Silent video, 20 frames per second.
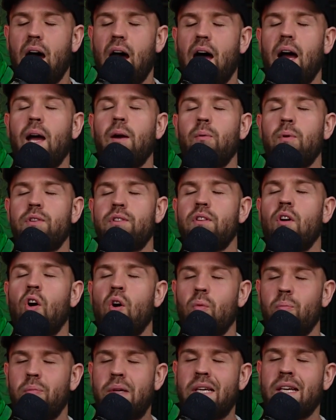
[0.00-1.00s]
I was
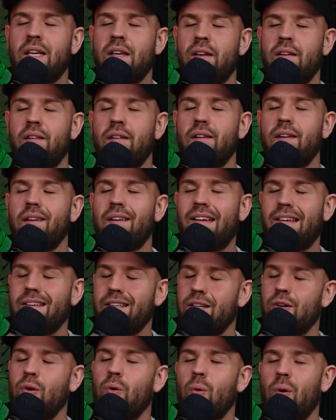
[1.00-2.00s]
not being,
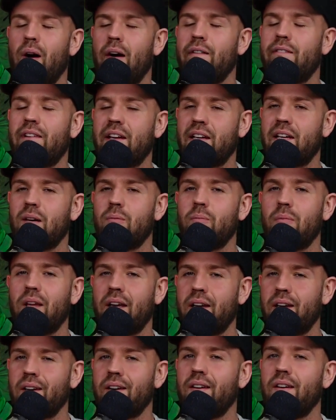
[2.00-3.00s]
you know what, I think I'm
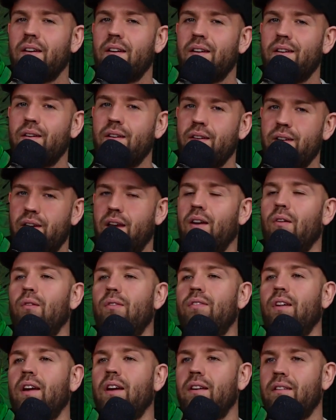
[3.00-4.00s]
like, you know,
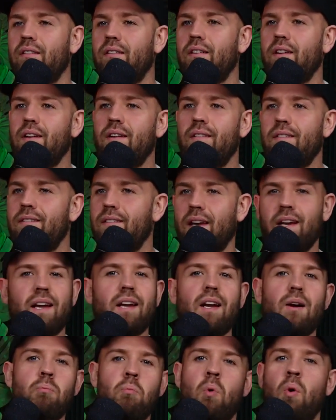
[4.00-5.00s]
th
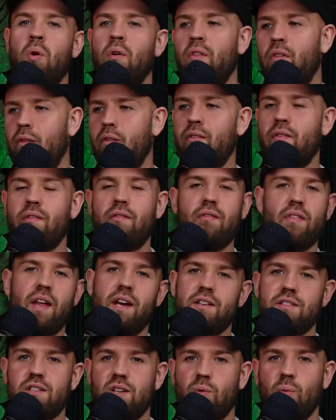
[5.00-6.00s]
thinking I'm more than
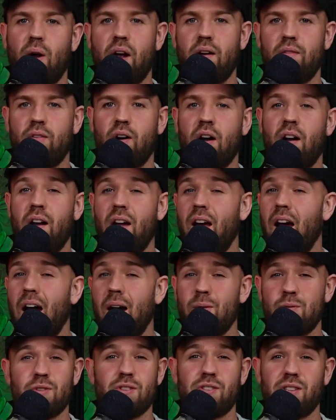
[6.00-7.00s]
this or whatever.
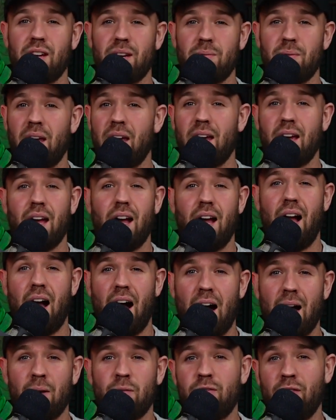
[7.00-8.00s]
I was just like, mate,
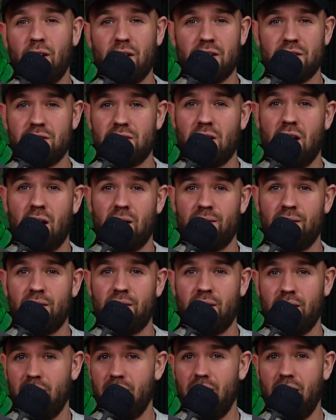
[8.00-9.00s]
I'm fucking
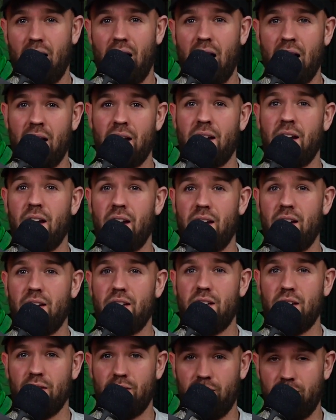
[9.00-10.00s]
starving, and
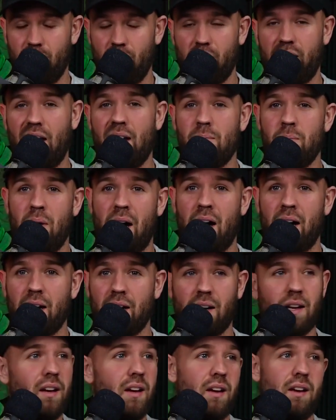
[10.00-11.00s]
you've came
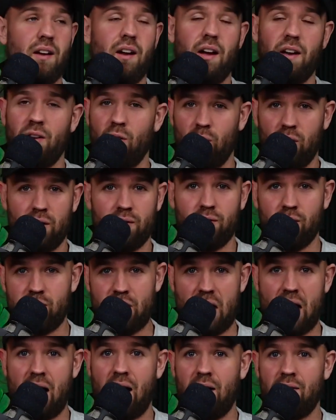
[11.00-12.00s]
back, and the only food
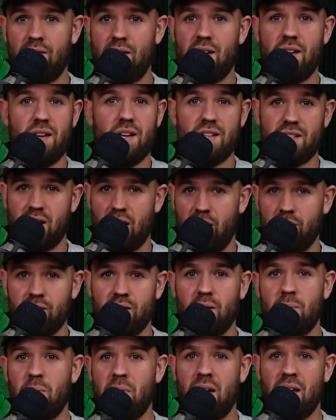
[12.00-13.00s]
you have is
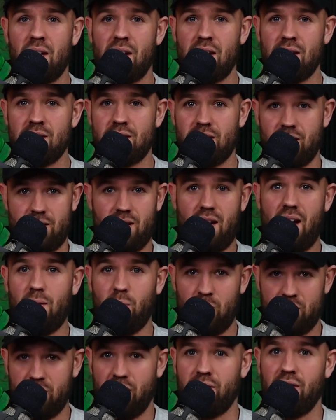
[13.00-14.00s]
covered in mayonnaise,
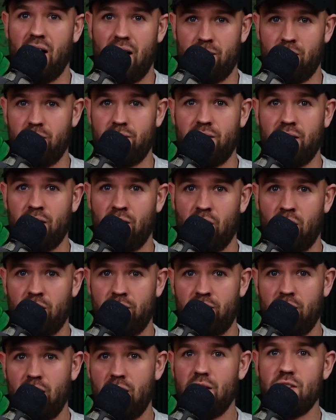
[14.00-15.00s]
which I have a fear
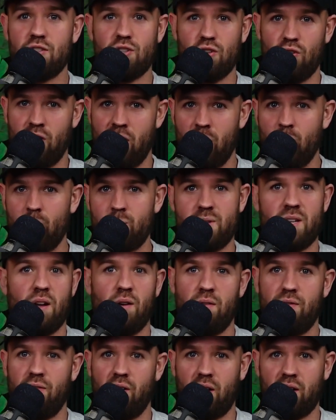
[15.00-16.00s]
of. So now I'm
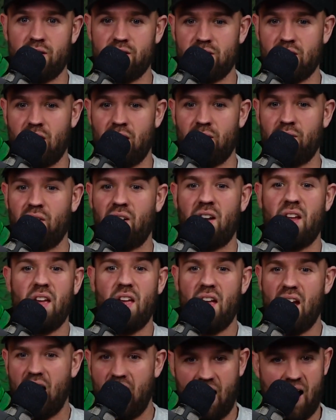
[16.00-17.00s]
still fucking starving,
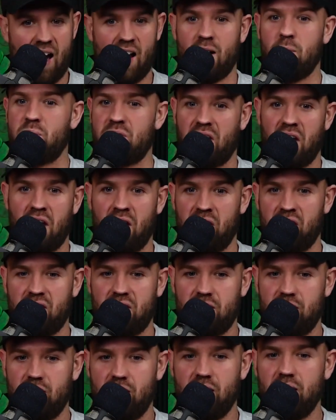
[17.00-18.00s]
and I'm
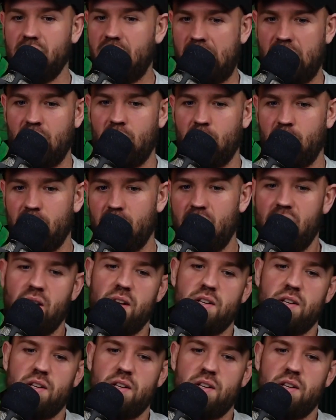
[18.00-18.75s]
scared, you know?